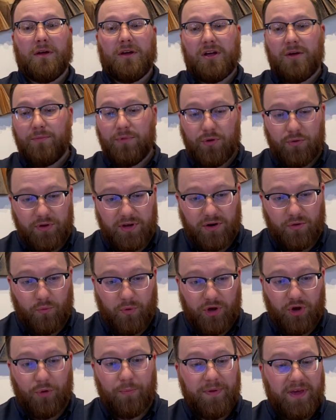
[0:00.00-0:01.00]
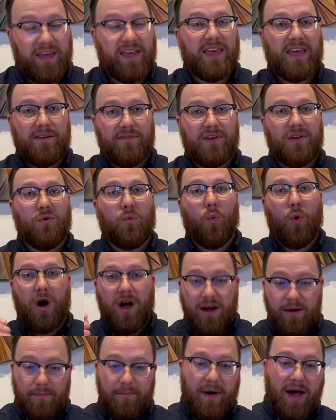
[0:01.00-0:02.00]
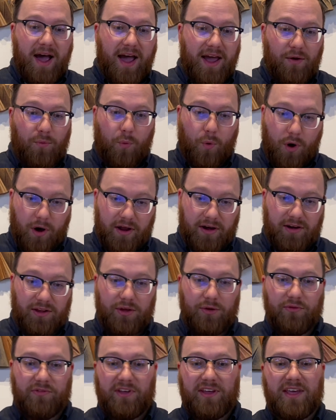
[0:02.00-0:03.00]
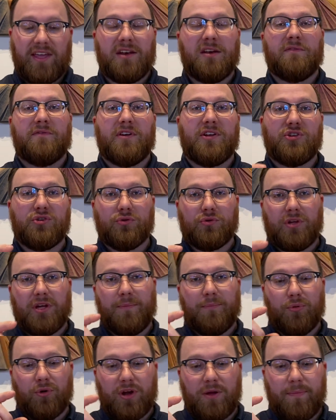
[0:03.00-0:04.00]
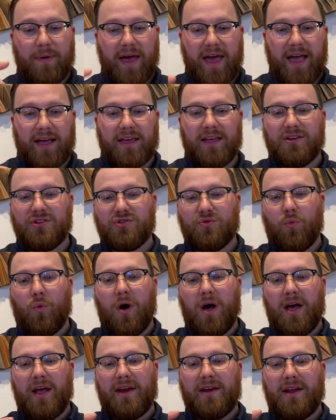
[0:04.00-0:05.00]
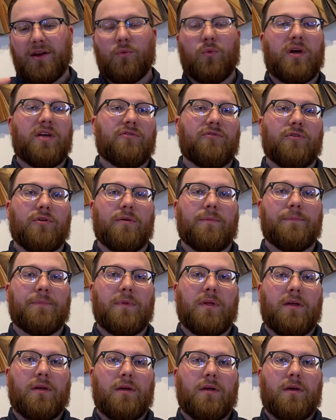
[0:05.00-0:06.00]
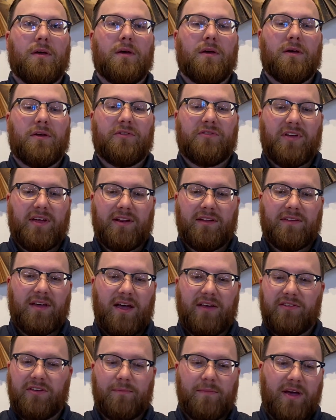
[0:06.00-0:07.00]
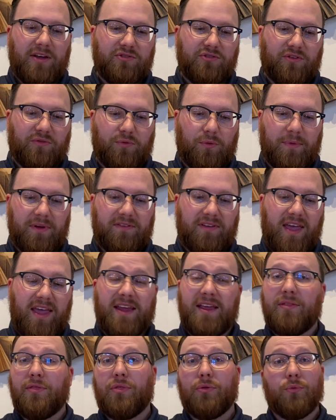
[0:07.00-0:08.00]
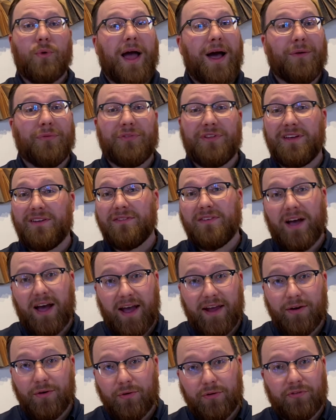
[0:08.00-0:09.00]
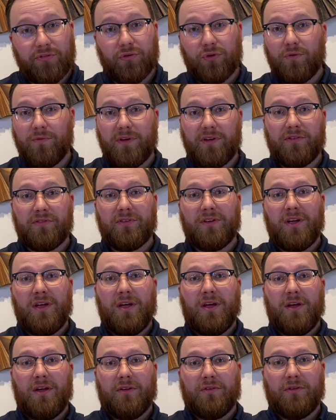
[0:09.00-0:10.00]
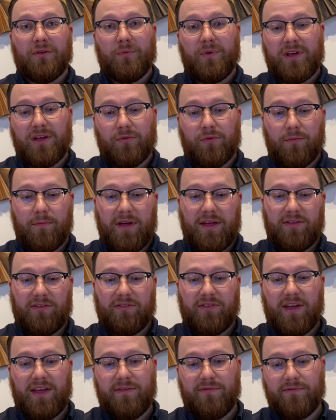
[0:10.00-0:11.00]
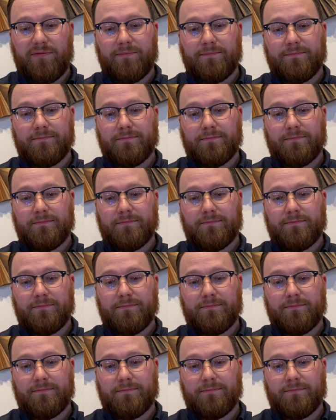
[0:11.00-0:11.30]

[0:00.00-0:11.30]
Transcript: Communion will be given one by one using individually prepackaged wine and wafer. Sanitizing measures will be taken throughout the entire service so that we can remain safe.